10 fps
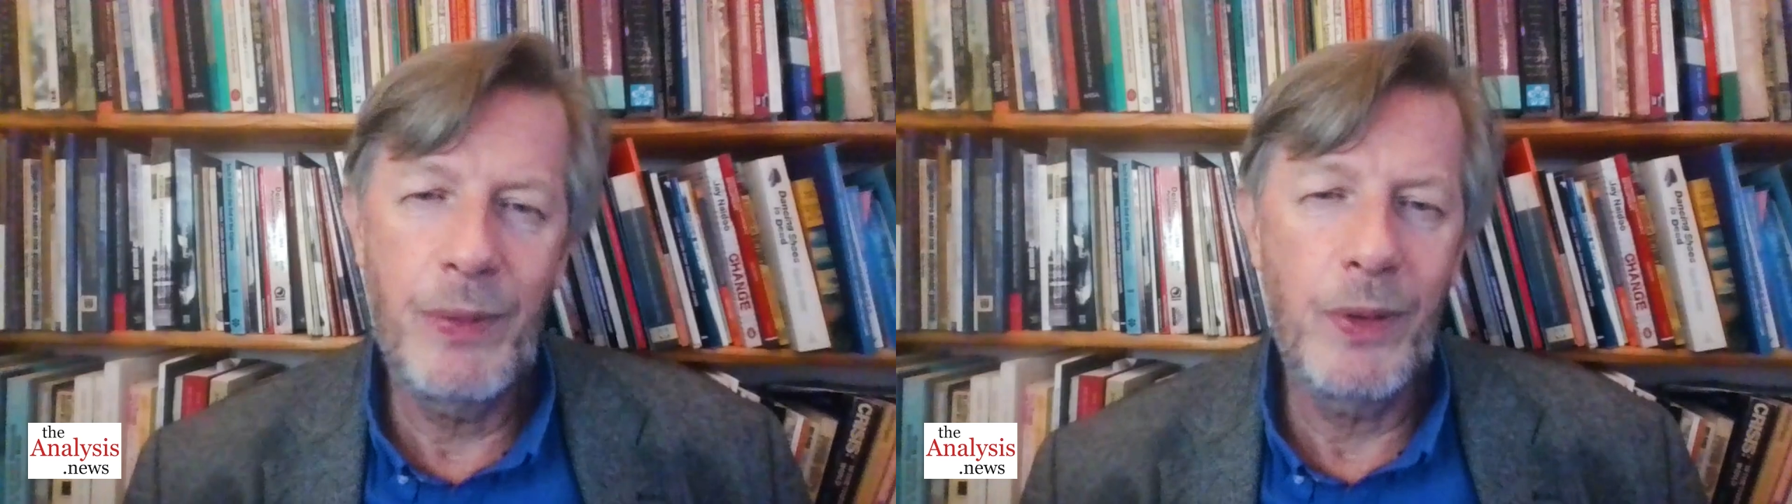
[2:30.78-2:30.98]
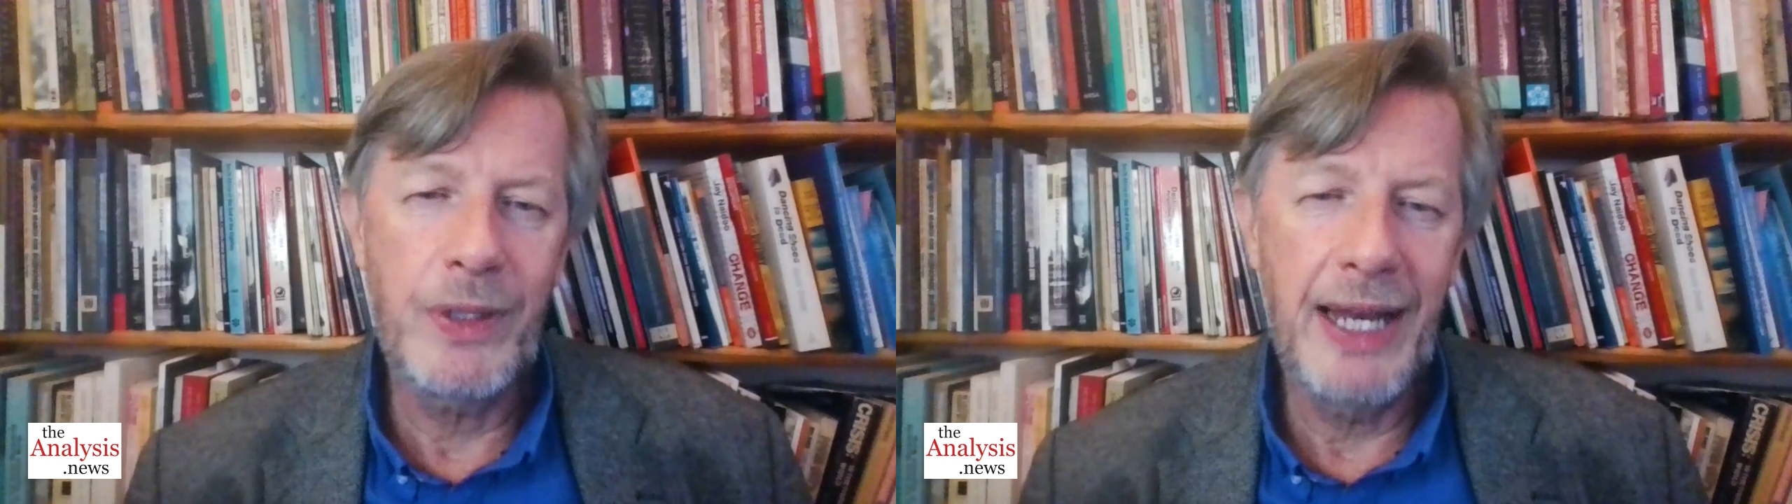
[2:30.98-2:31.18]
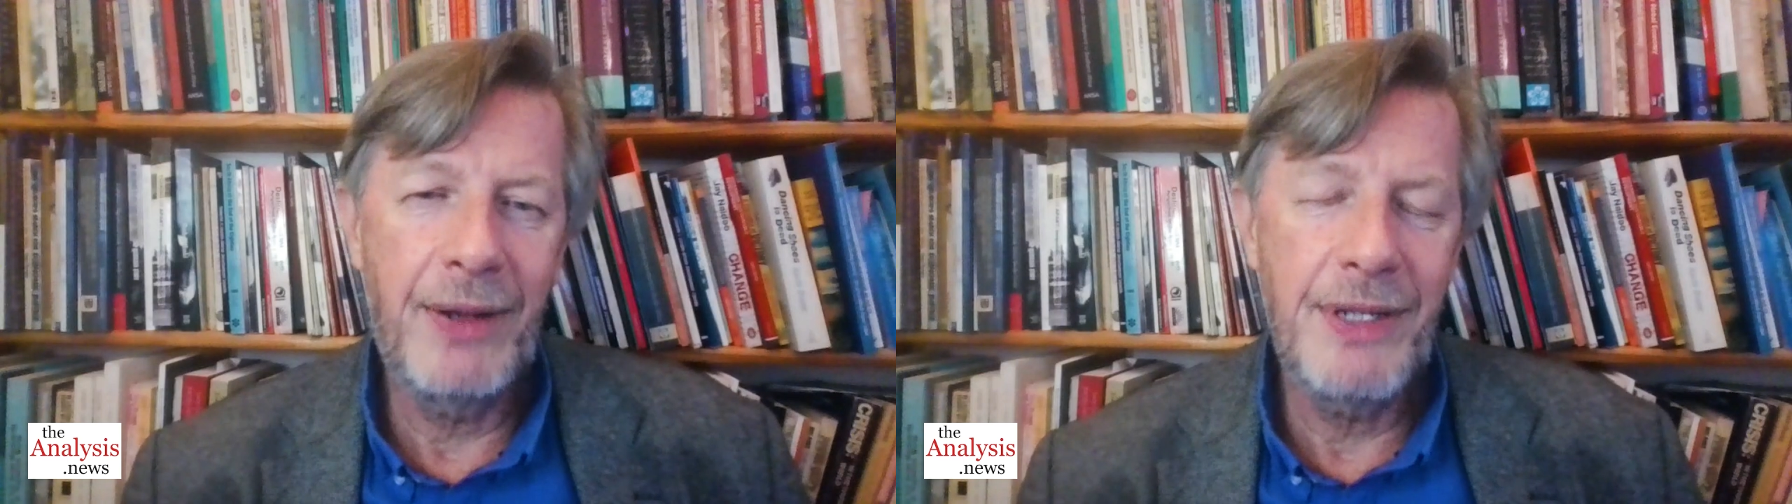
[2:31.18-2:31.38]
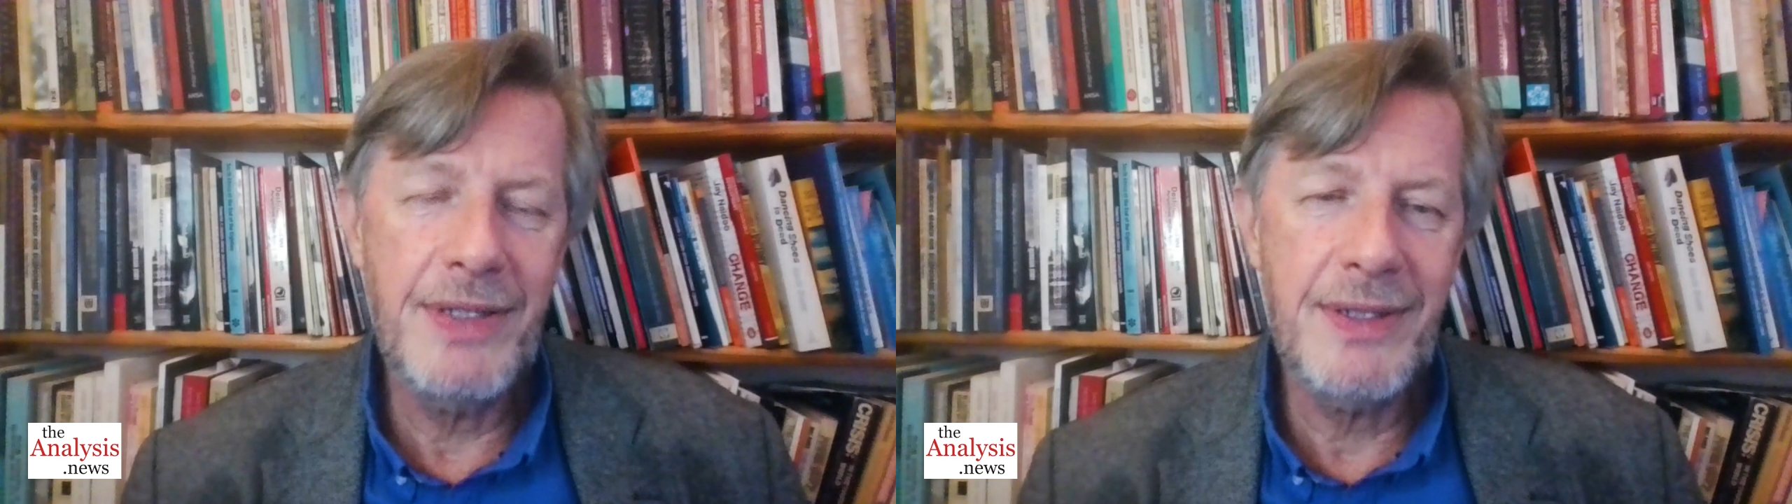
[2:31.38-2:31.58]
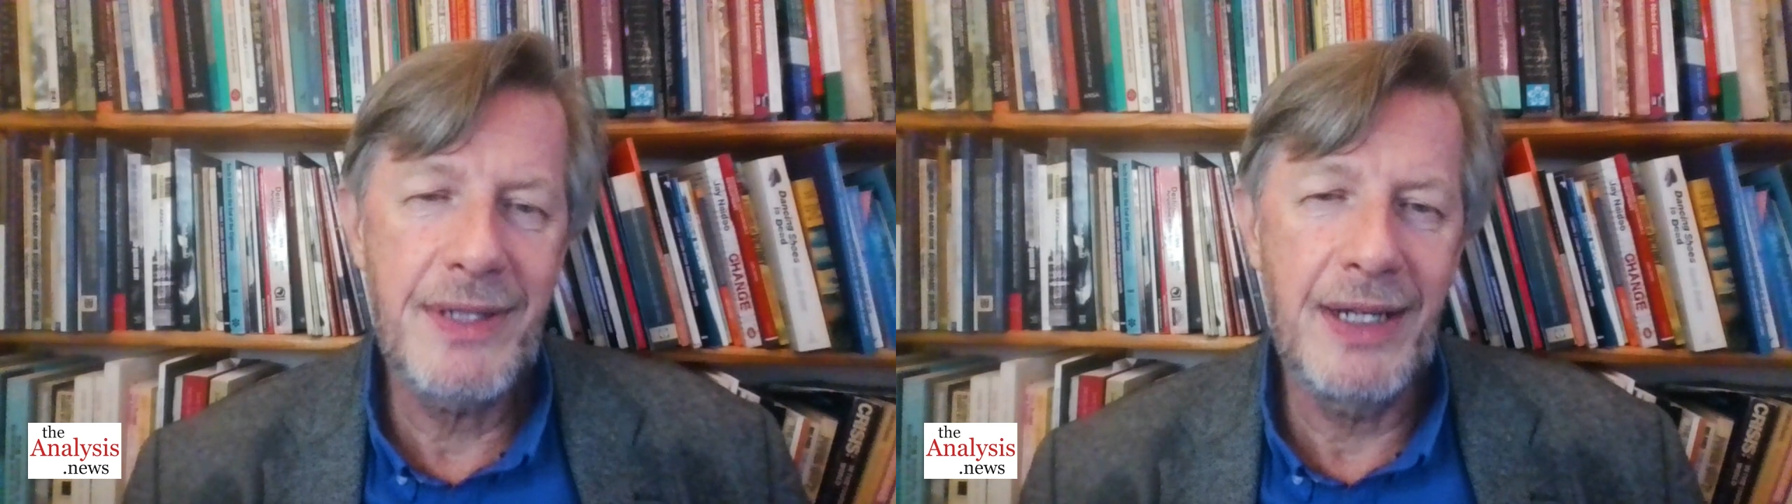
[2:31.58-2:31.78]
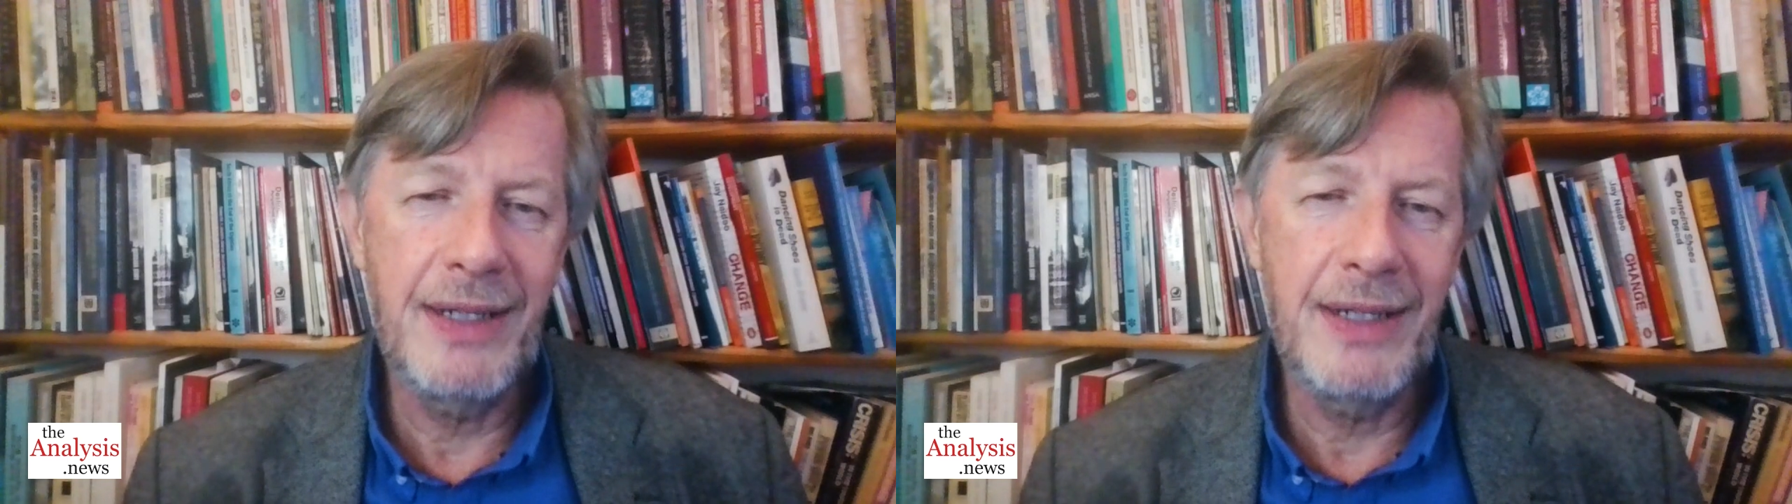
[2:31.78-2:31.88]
won't allow this